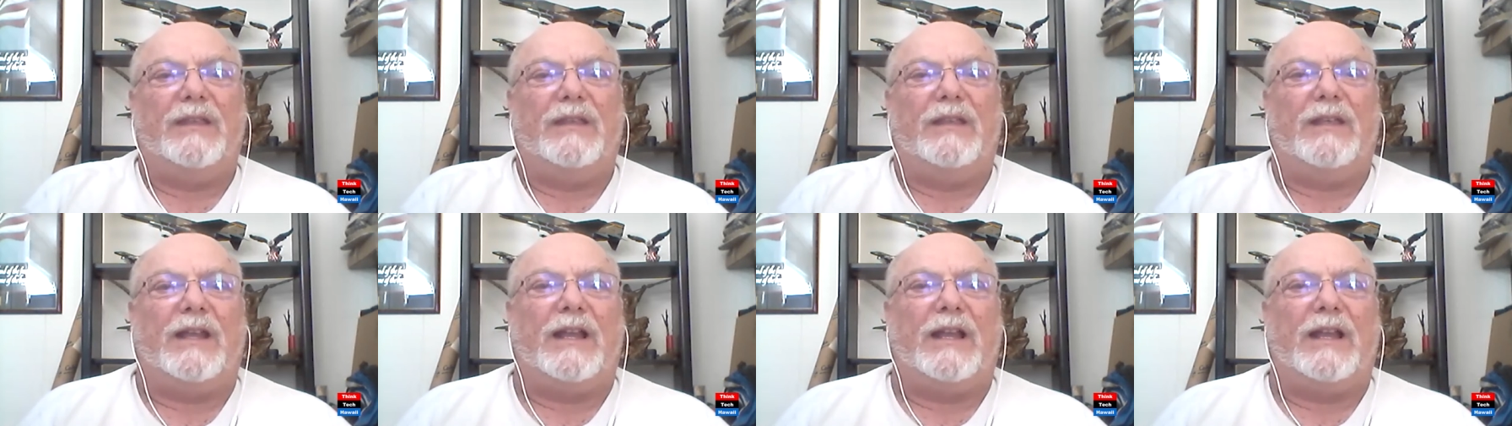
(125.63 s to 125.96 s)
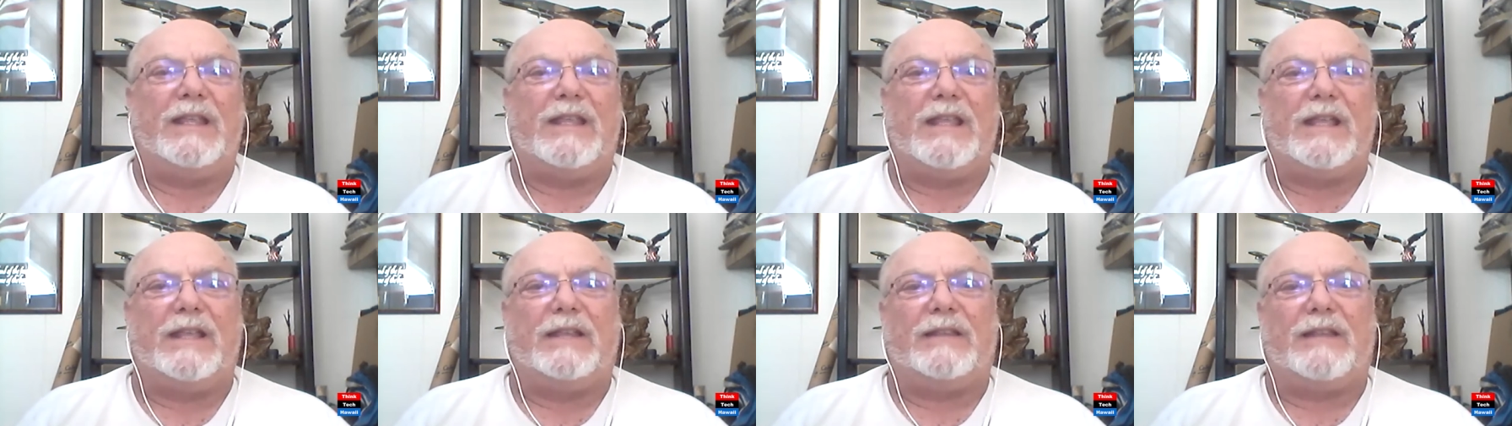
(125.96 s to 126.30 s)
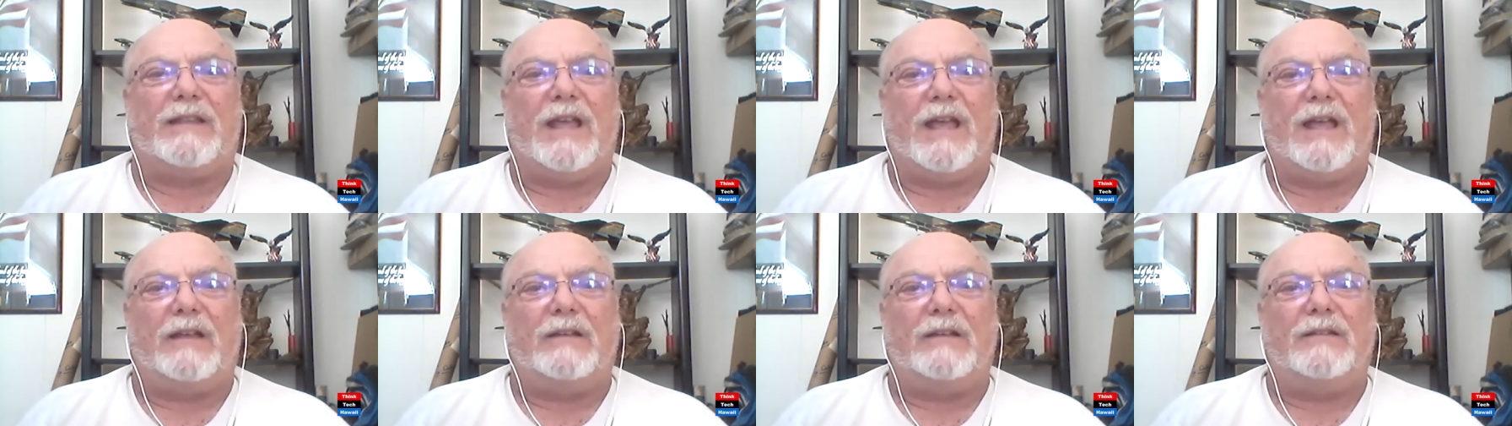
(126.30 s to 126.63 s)
And I get
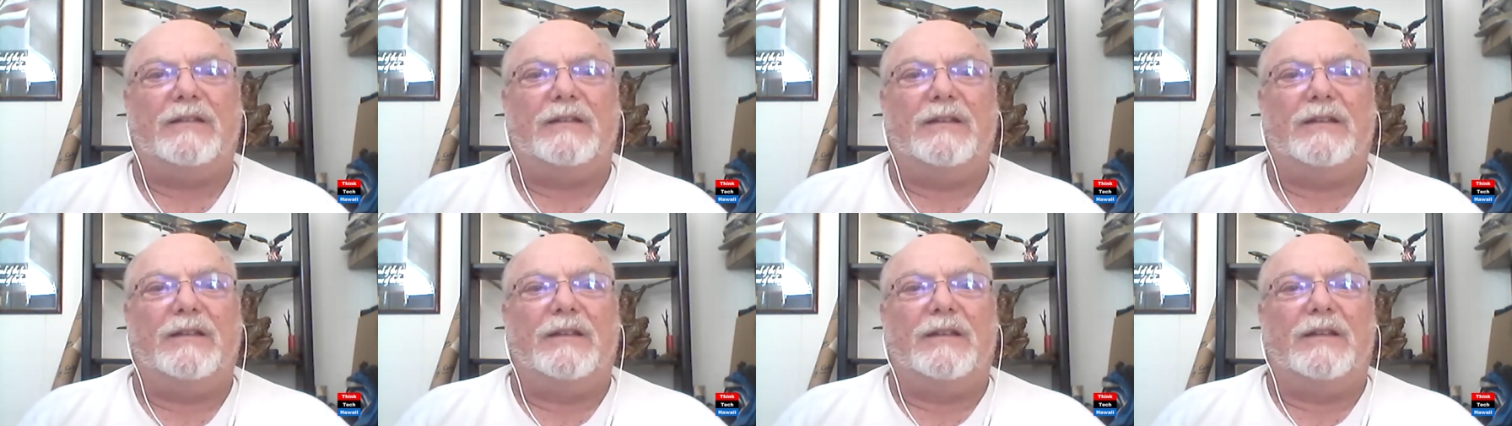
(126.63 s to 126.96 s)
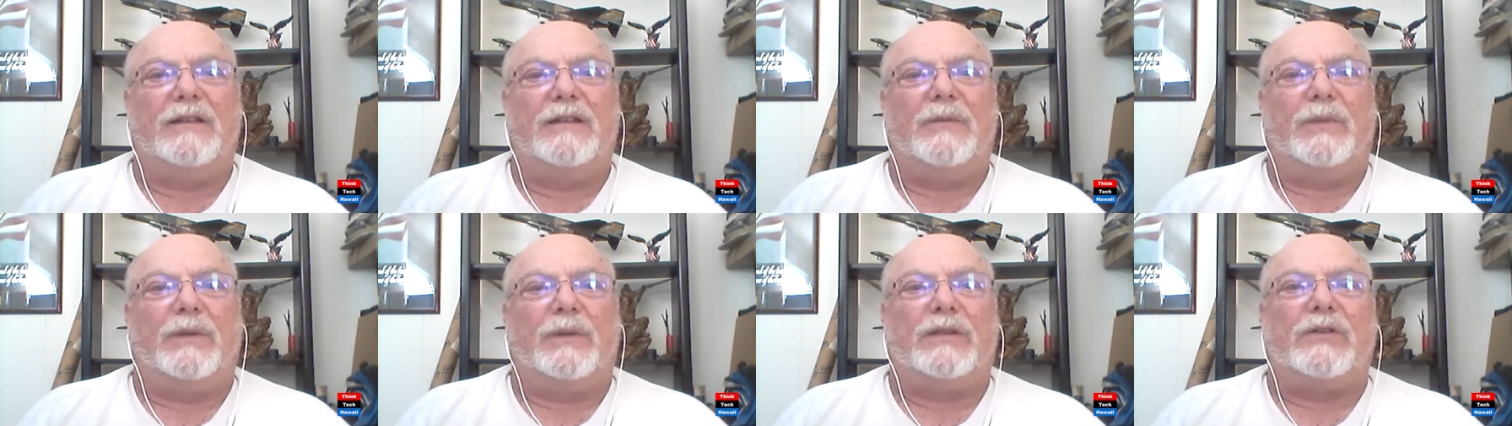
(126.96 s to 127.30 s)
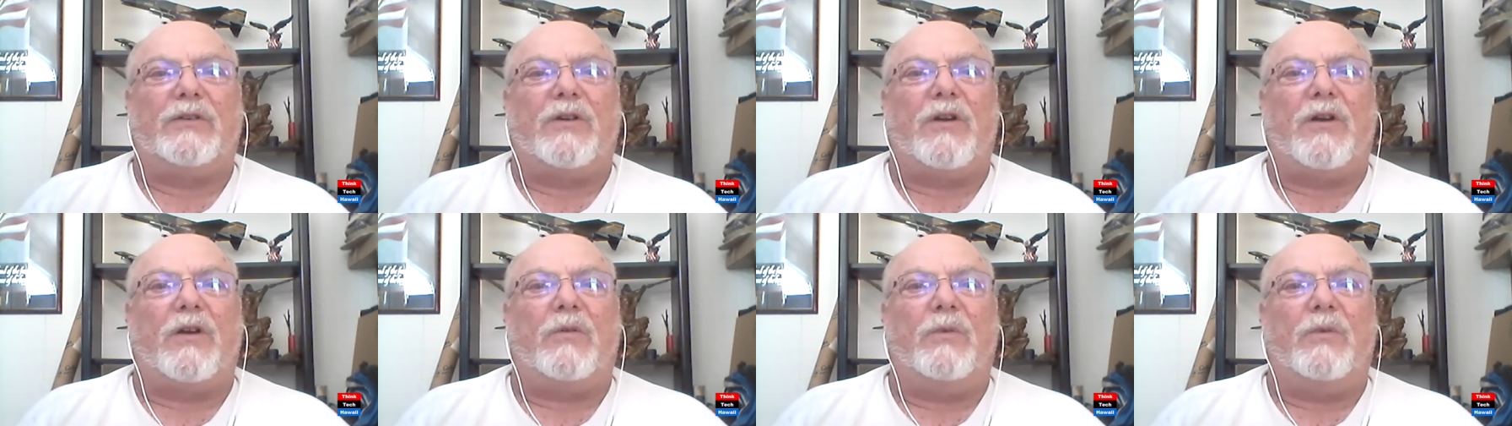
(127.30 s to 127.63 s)
that. But there
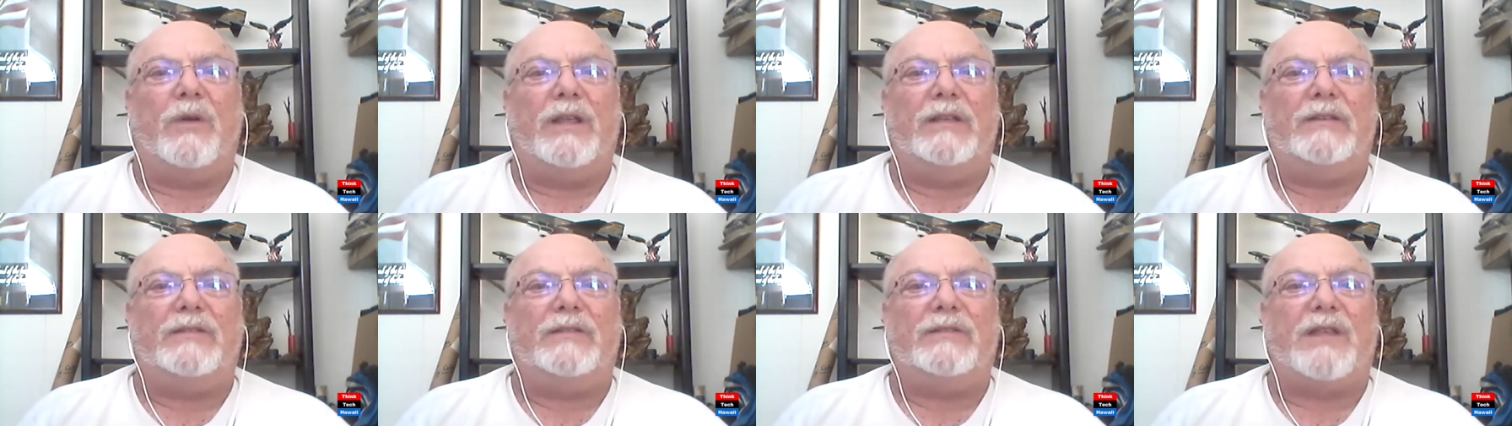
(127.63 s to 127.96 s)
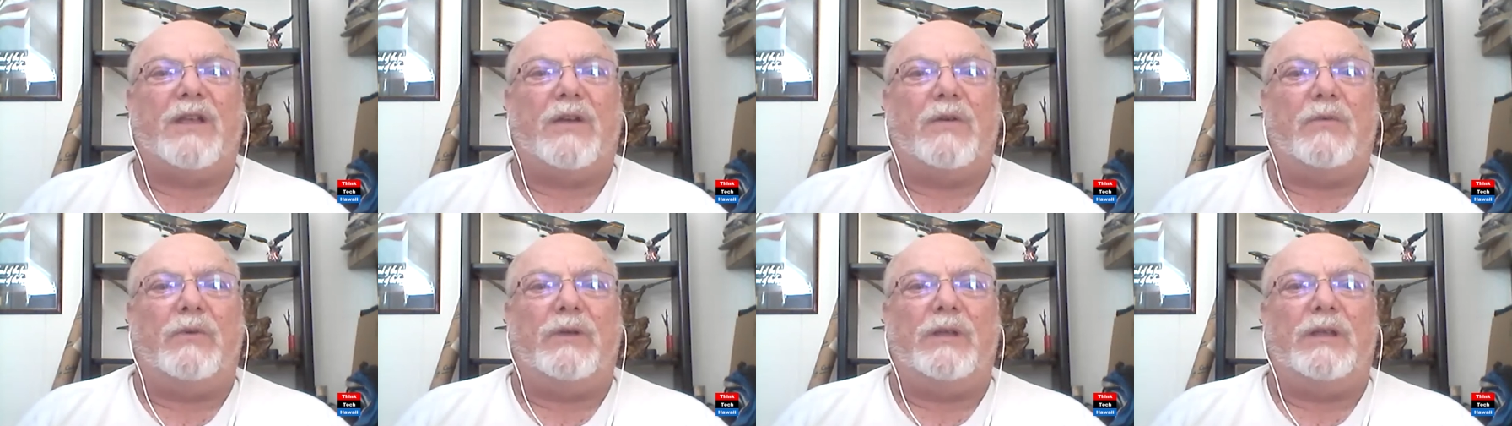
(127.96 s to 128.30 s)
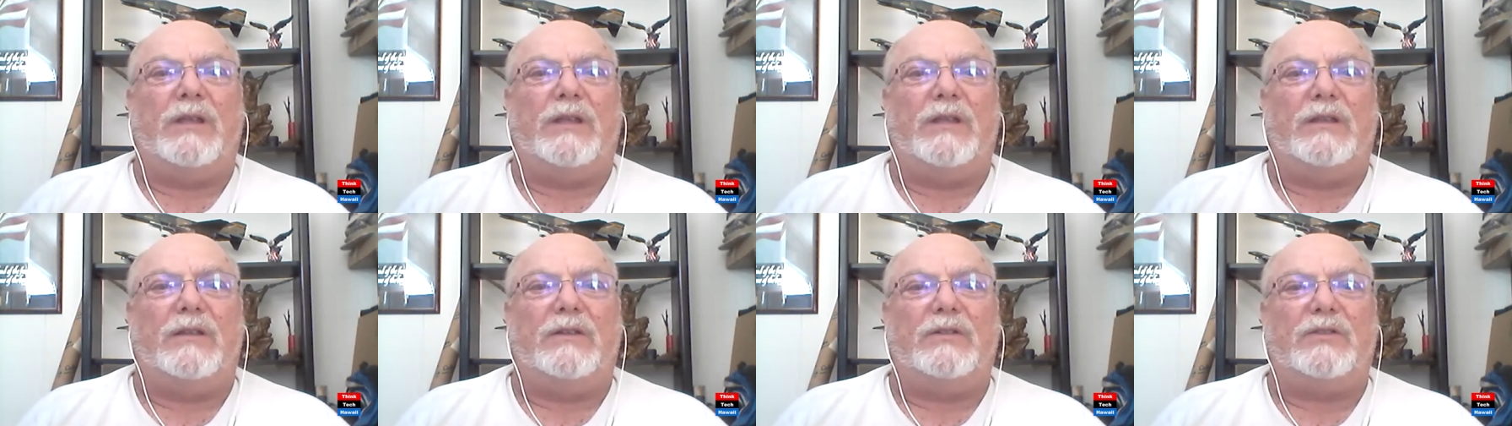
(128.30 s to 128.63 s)
are ways that we